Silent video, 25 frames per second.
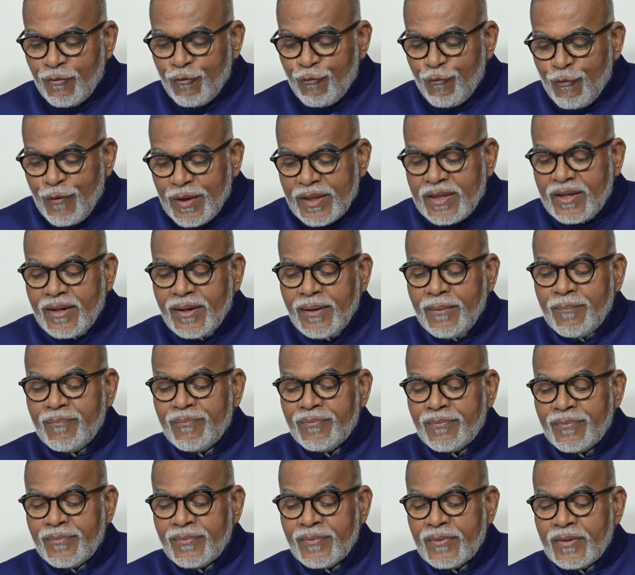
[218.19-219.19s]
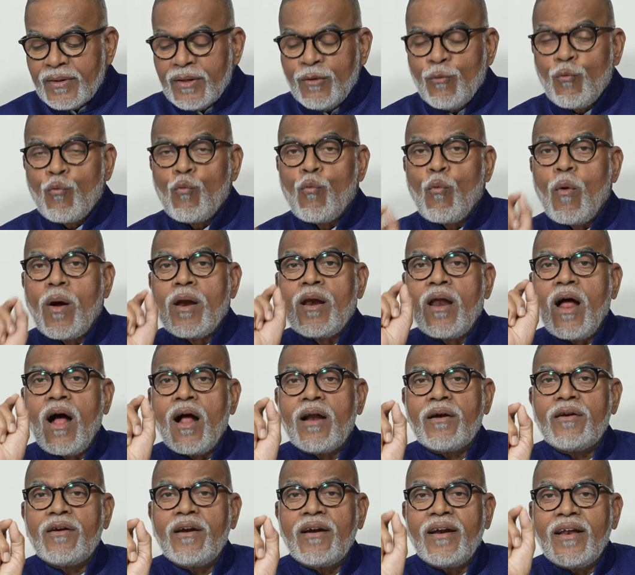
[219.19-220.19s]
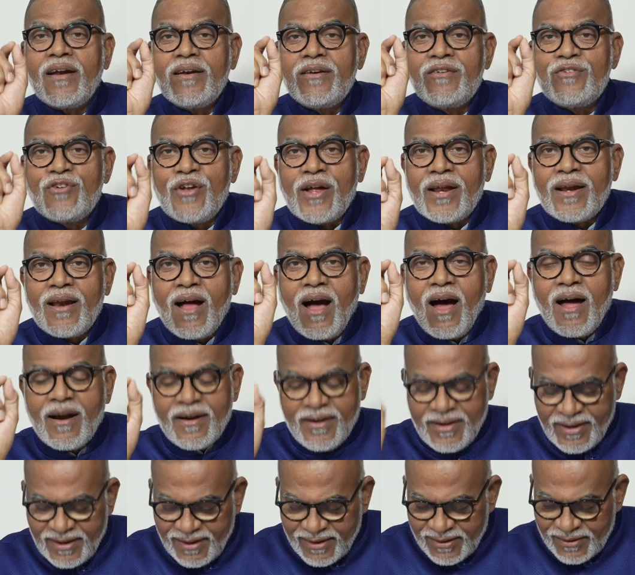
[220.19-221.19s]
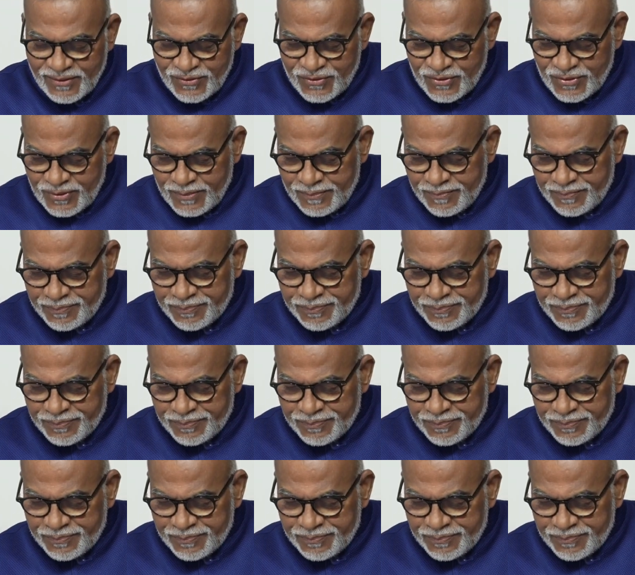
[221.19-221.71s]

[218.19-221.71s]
with 110 articles.